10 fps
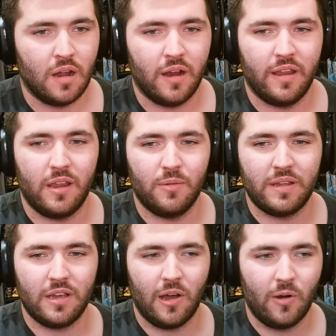All right, here we
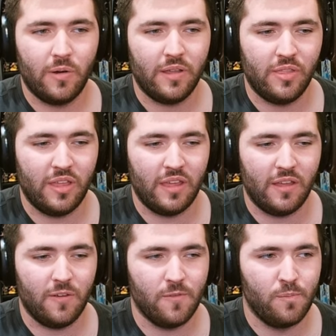go.
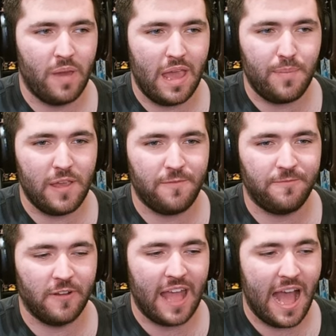The maybe
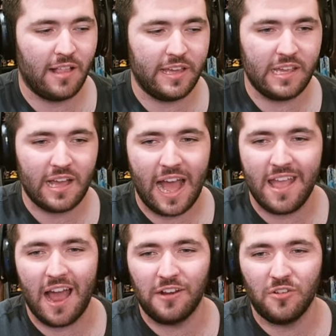finale?
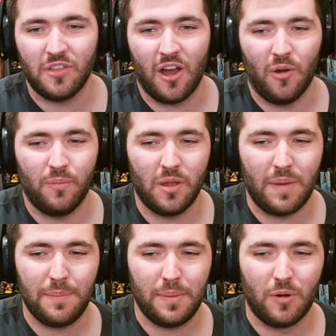I don't know. There
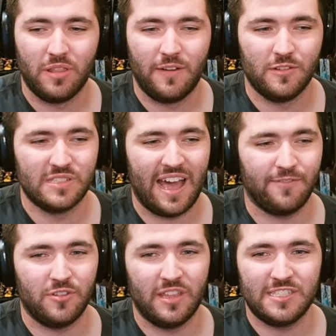might be more levels
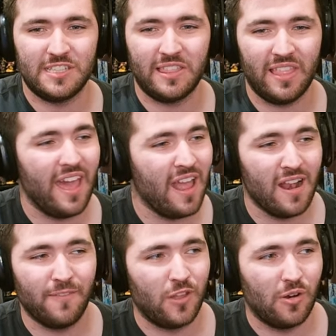after this, and
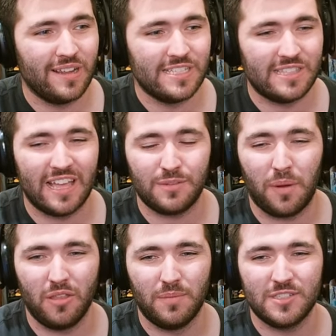if there is, that's
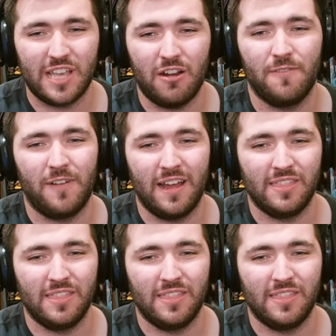probably the most terrifying